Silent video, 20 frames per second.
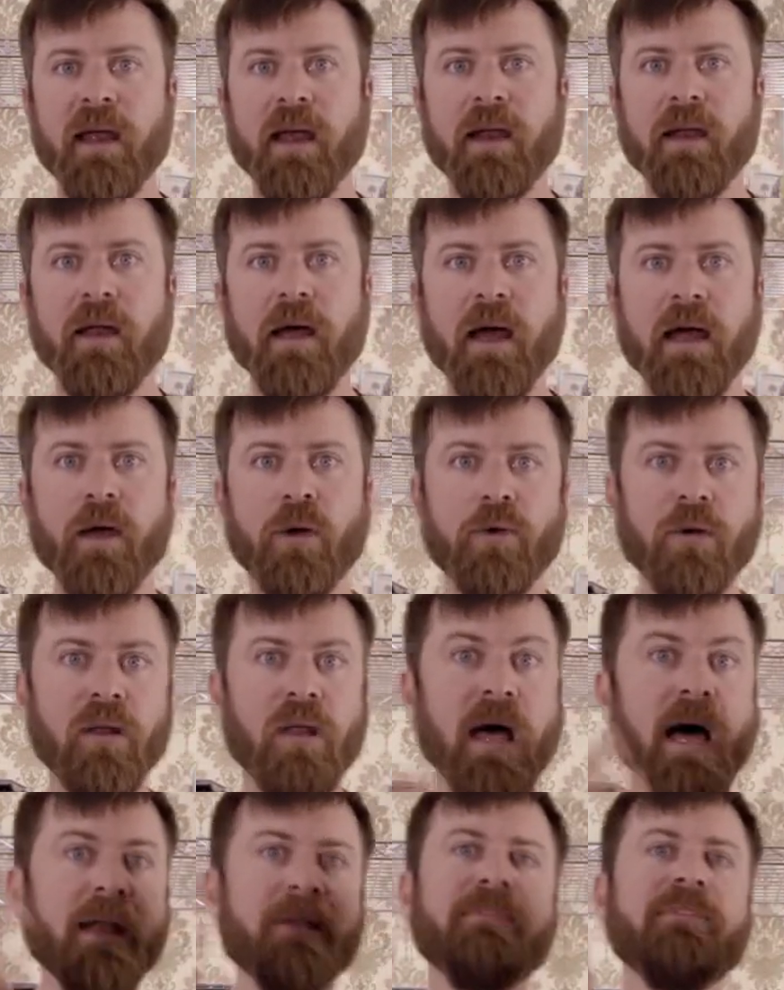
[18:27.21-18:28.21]
I own a
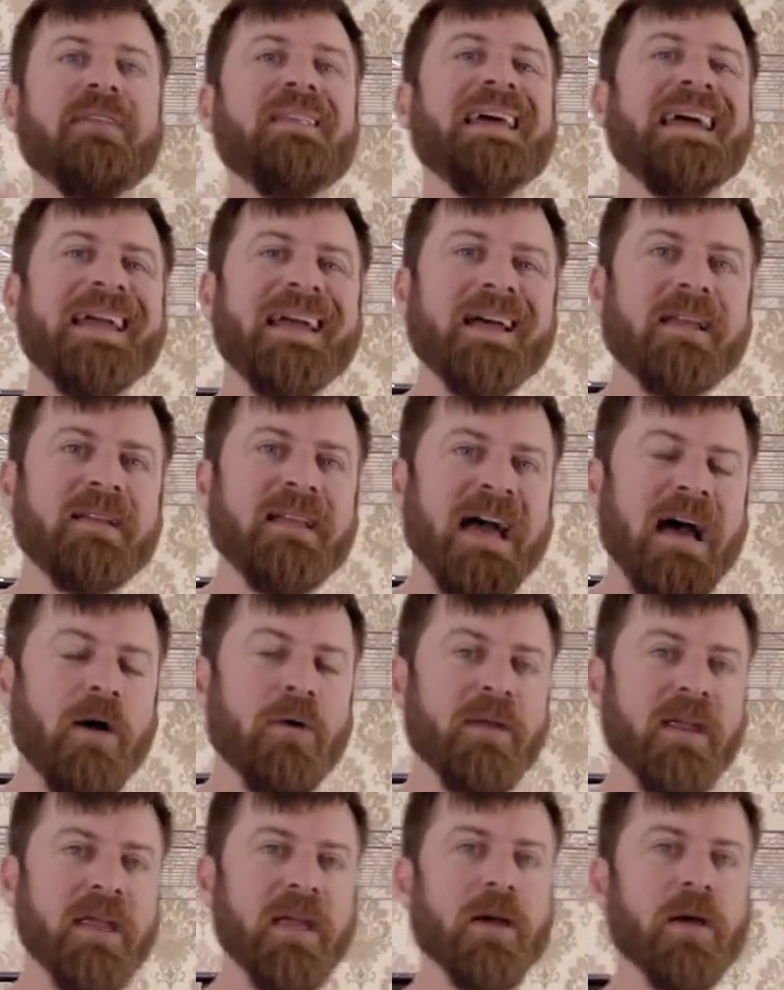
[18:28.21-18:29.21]
lot of land
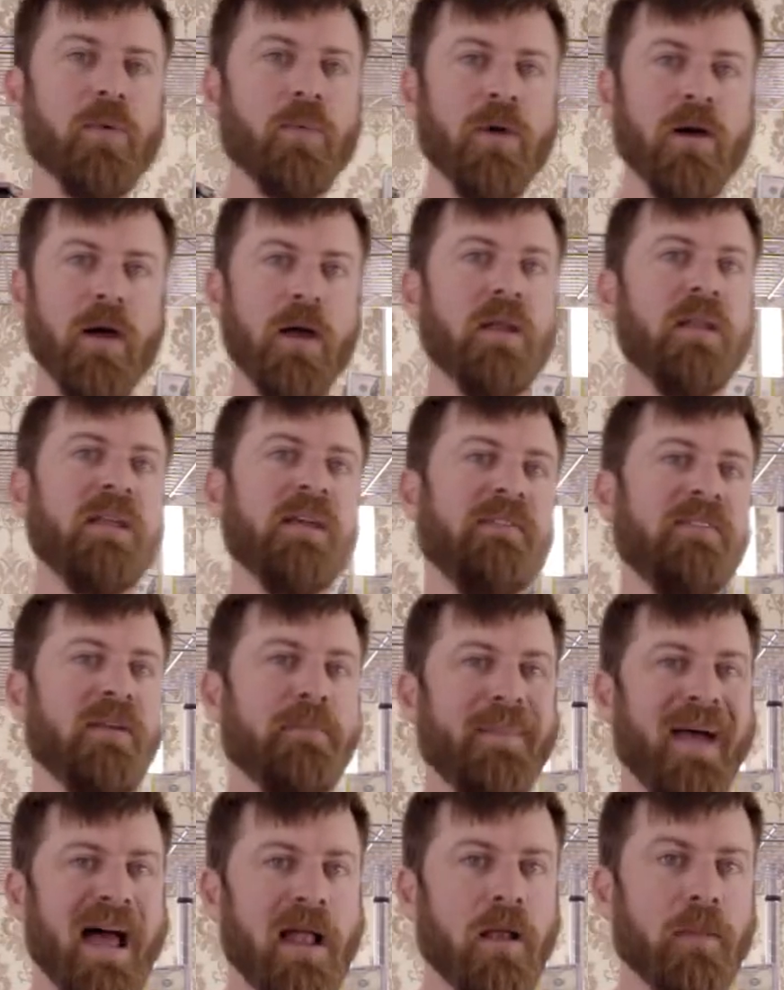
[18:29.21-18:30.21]
out here where I live in
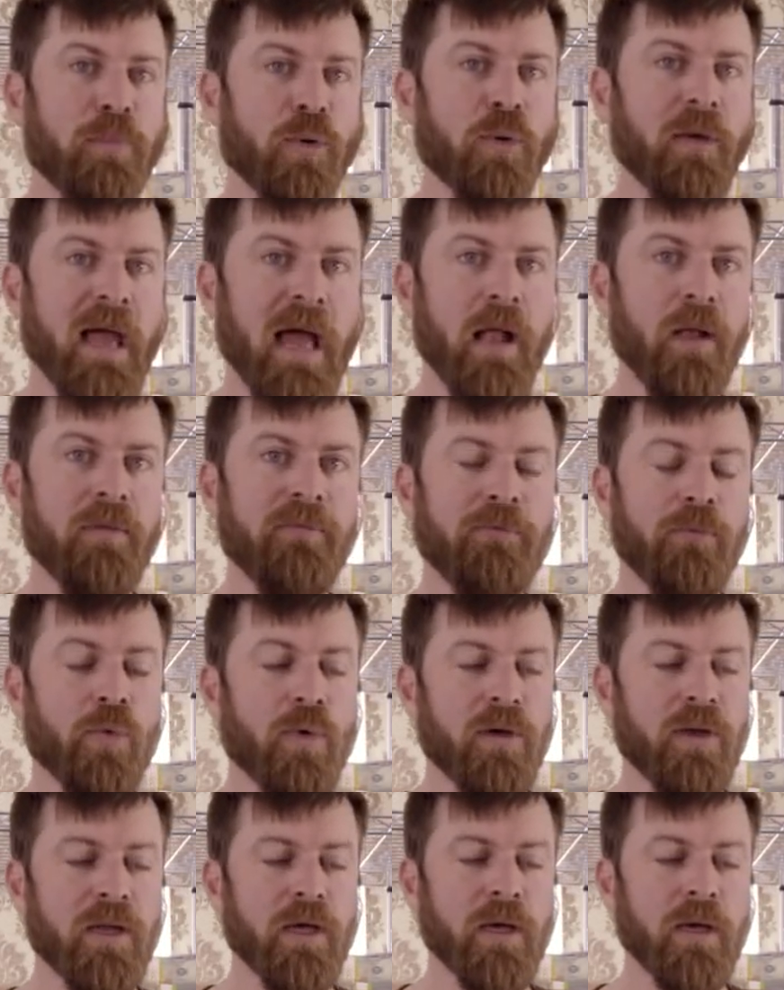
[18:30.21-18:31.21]
Malibu,
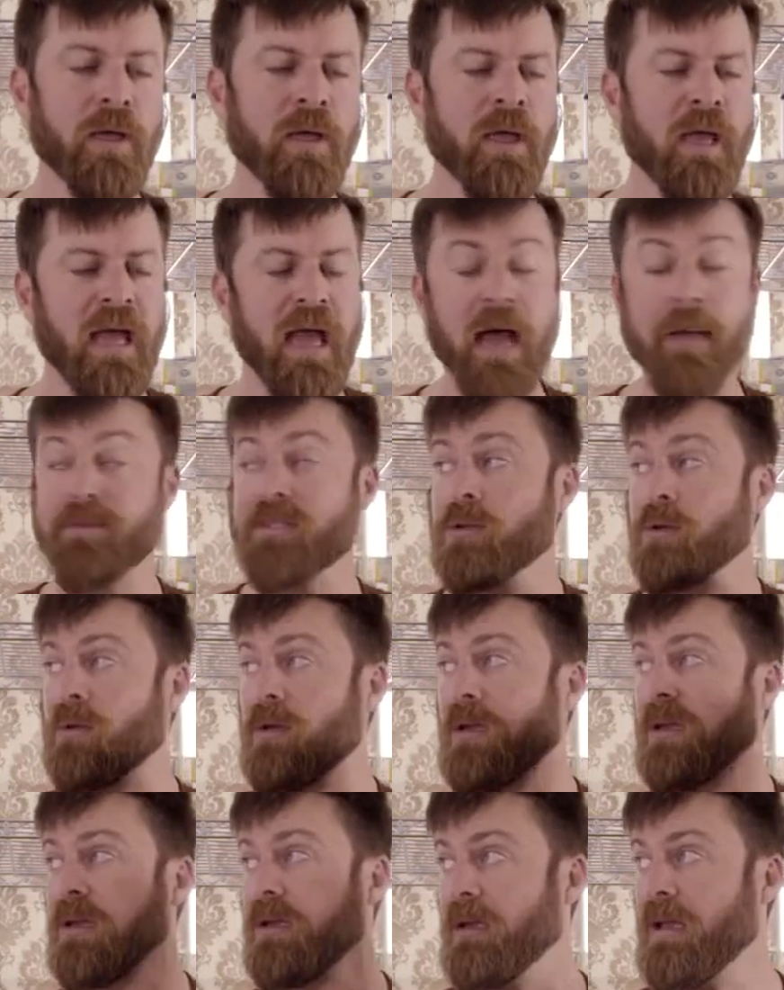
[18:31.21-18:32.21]
California.
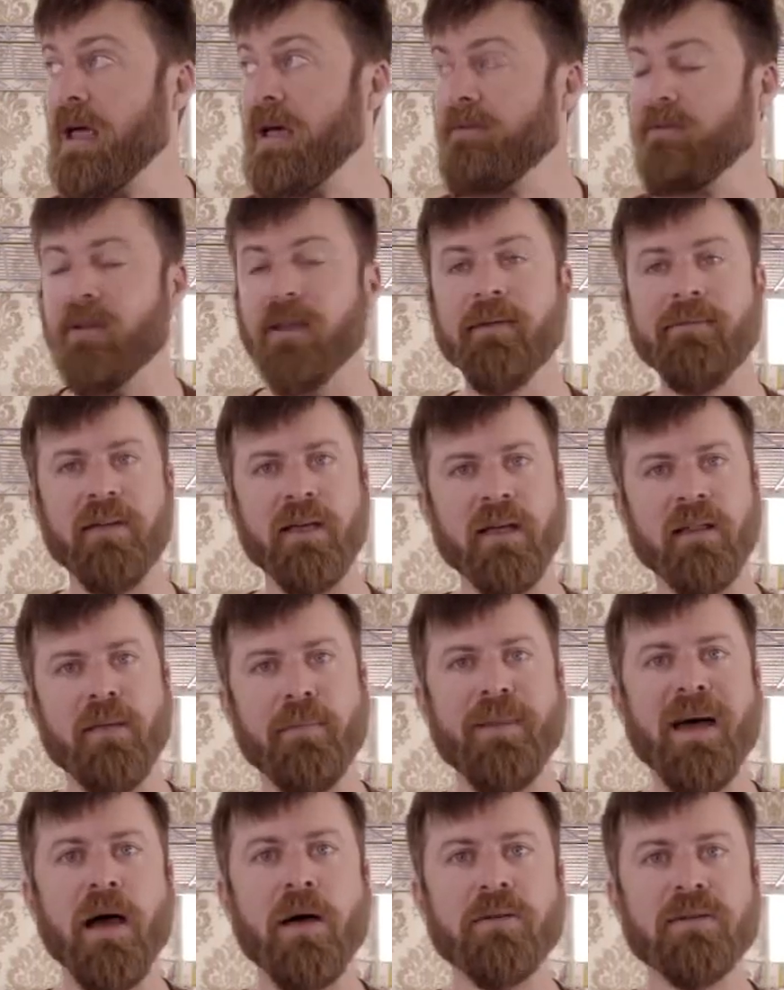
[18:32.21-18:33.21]
Absolutely love living in the
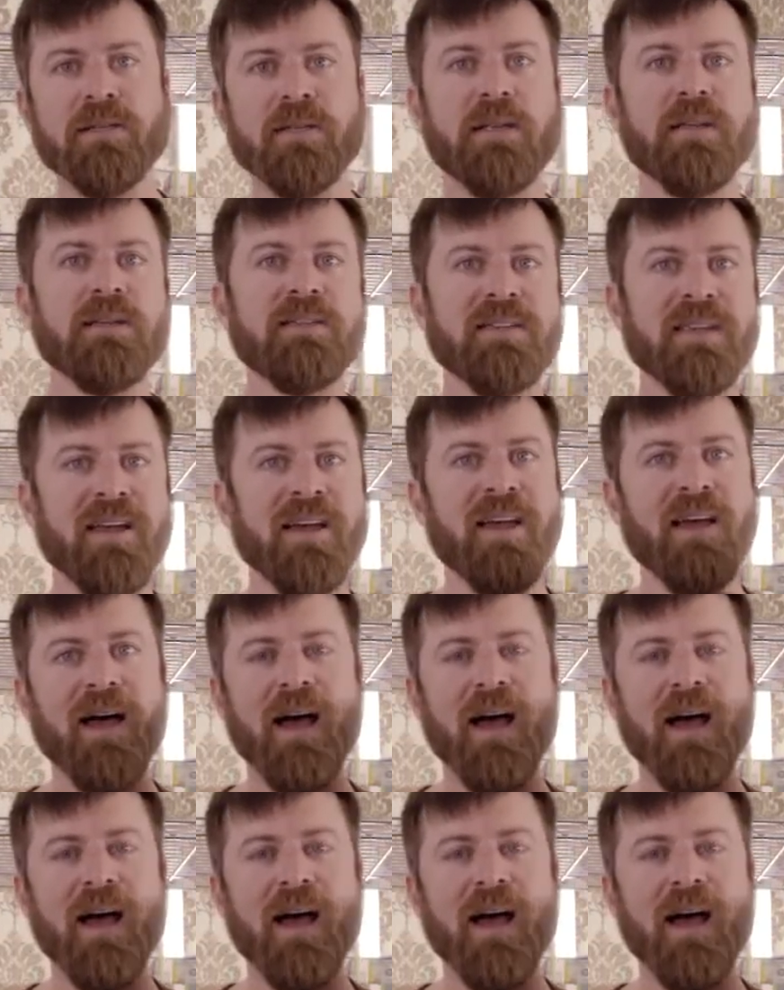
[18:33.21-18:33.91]
mountains.